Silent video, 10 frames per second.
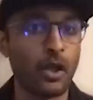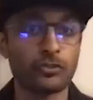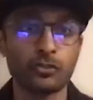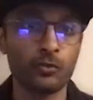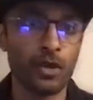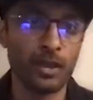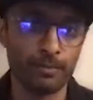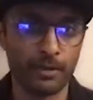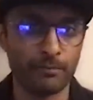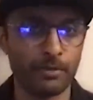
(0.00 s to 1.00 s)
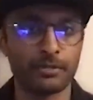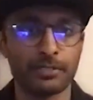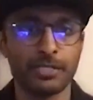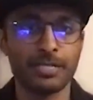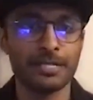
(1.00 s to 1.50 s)
Not two day prime,
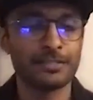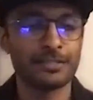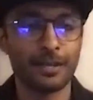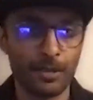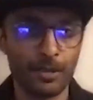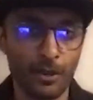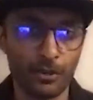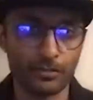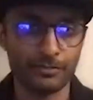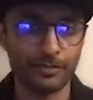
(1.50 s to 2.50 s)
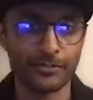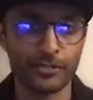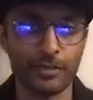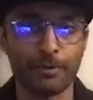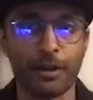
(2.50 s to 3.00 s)
but same day or next
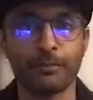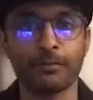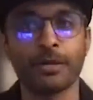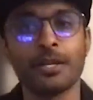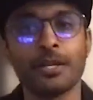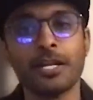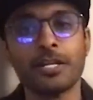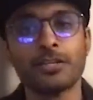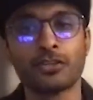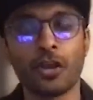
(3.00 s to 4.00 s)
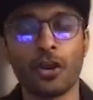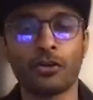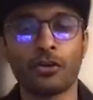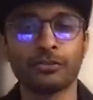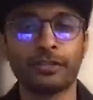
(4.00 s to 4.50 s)
day prime.
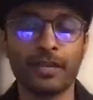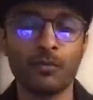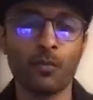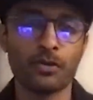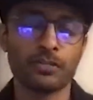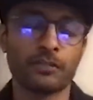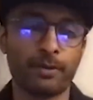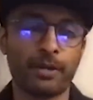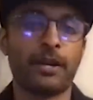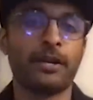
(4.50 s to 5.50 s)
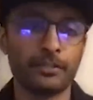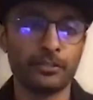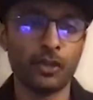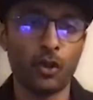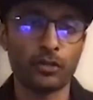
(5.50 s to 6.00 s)
So they want to
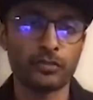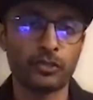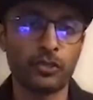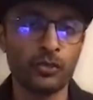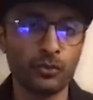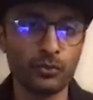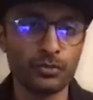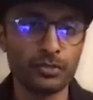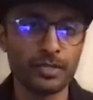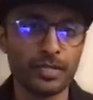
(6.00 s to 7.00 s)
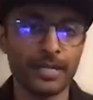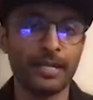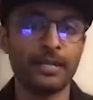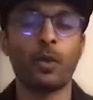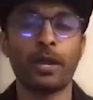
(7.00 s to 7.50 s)
spread your SKUs
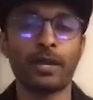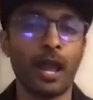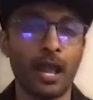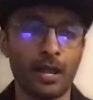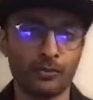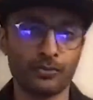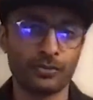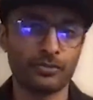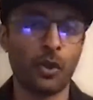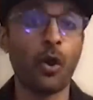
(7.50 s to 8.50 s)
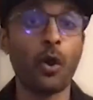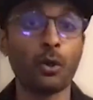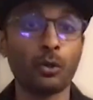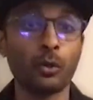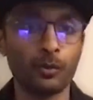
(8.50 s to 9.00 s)
in warehouses
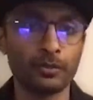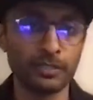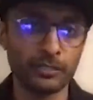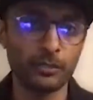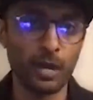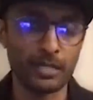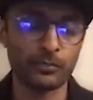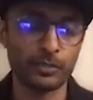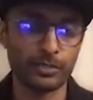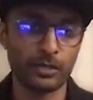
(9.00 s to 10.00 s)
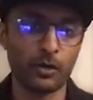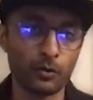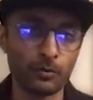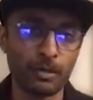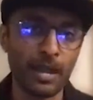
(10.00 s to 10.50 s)
all over the US, which are
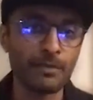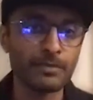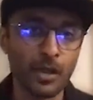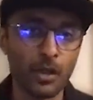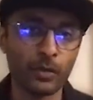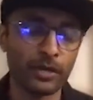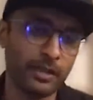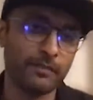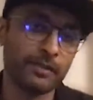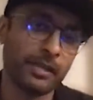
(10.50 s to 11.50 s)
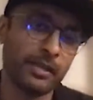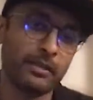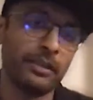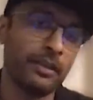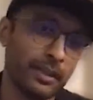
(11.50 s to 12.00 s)
owned by Amazon, where they were
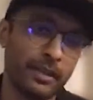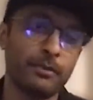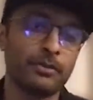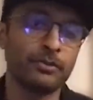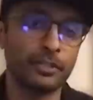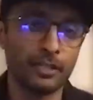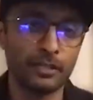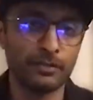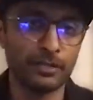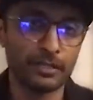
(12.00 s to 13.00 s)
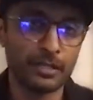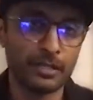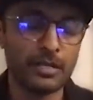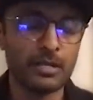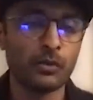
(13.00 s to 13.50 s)
they are able to deliver
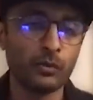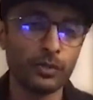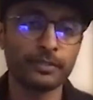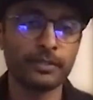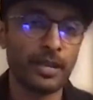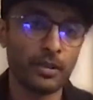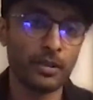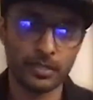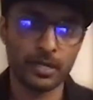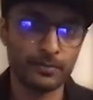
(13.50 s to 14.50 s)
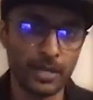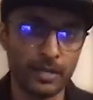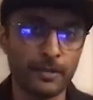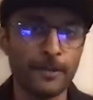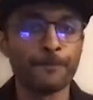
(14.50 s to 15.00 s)
within a day or same
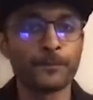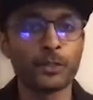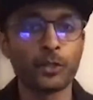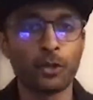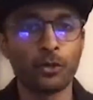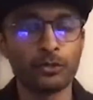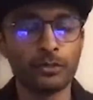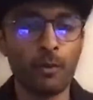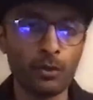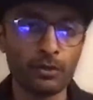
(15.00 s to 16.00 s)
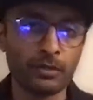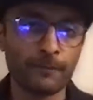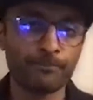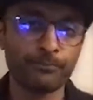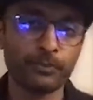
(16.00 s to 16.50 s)
day. So the more
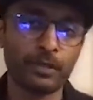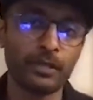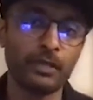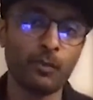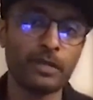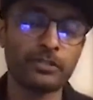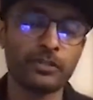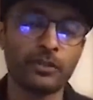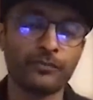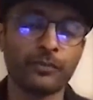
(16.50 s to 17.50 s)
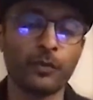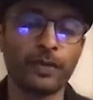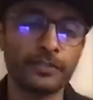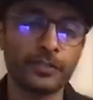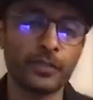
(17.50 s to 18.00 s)
inventory of your
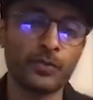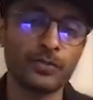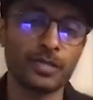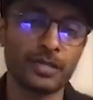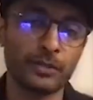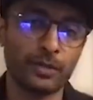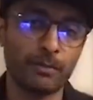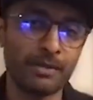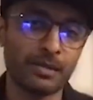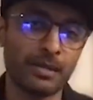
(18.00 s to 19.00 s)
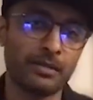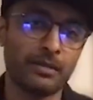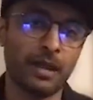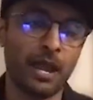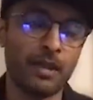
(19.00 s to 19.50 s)
winning SKUs that you can maintain
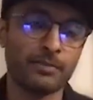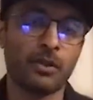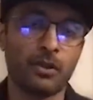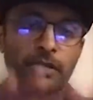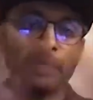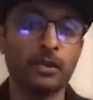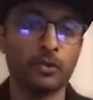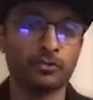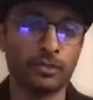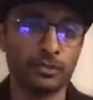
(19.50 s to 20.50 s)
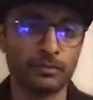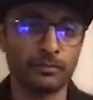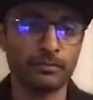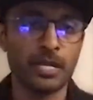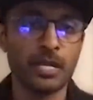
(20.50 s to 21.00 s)
in Amazon
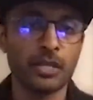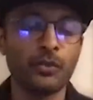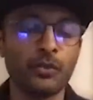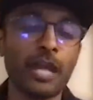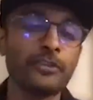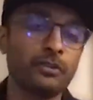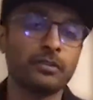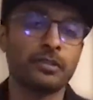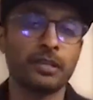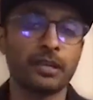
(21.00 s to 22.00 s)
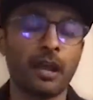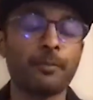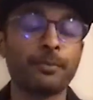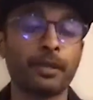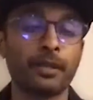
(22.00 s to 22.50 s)
ecosystem, you'll actually see an
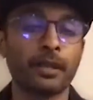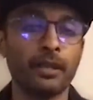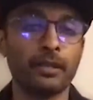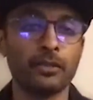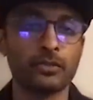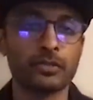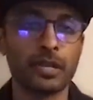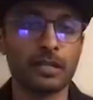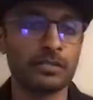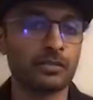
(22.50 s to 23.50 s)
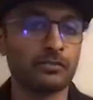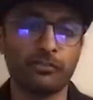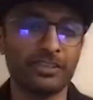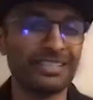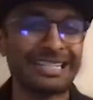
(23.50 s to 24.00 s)
uptick in your sales of
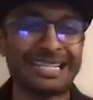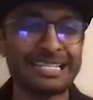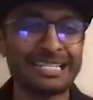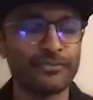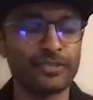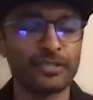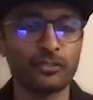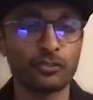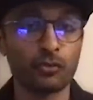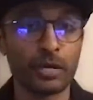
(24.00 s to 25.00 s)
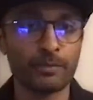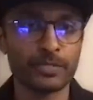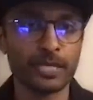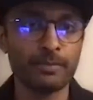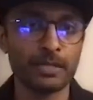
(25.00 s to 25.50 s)
at least 15 to
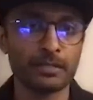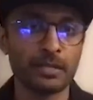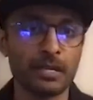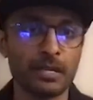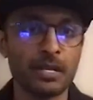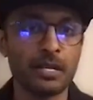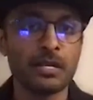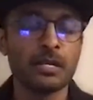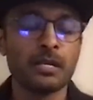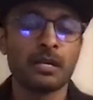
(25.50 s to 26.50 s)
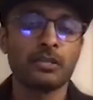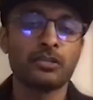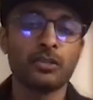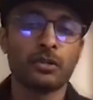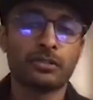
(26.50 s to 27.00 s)
20% because
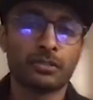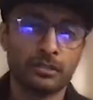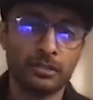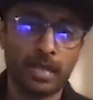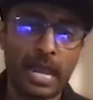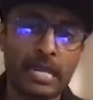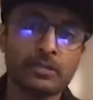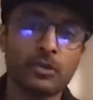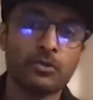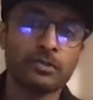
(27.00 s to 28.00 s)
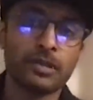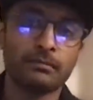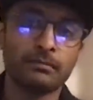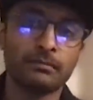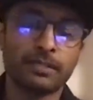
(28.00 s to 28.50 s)
you the algo se-
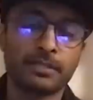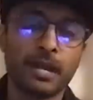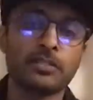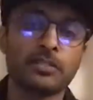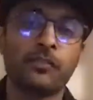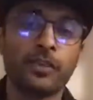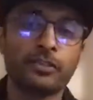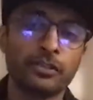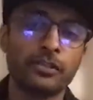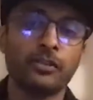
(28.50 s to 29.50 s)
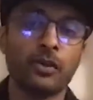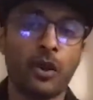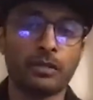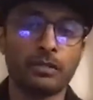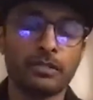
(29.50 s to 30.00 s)
starts featuring you
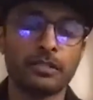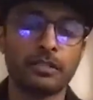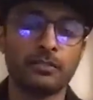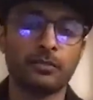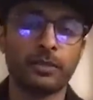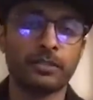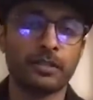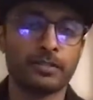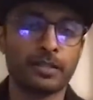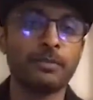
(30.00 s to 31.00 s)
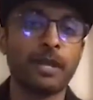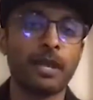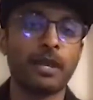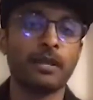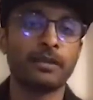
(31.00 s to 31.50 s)
on listings which are same
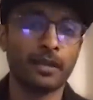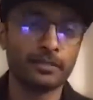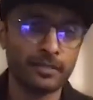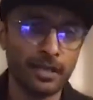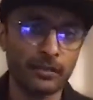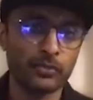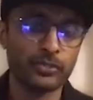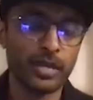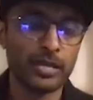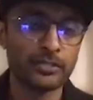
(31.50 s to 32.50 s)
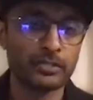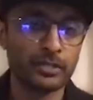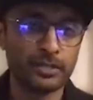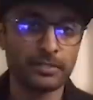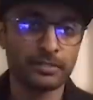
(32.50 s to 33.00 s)
day, next day, which
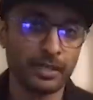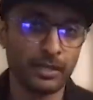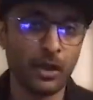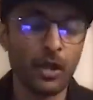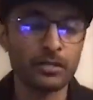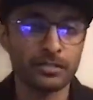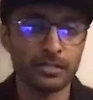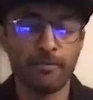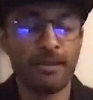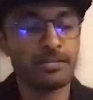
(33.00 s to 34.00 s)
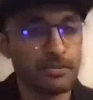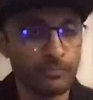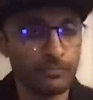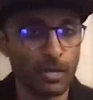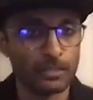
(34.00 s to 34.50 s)
actually is a psychology,
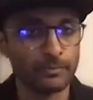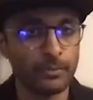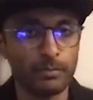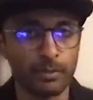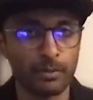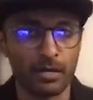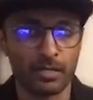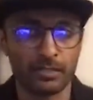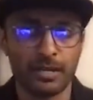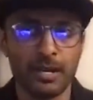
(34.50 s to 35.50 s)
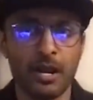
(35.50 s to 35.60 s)
especially for health and beauty products.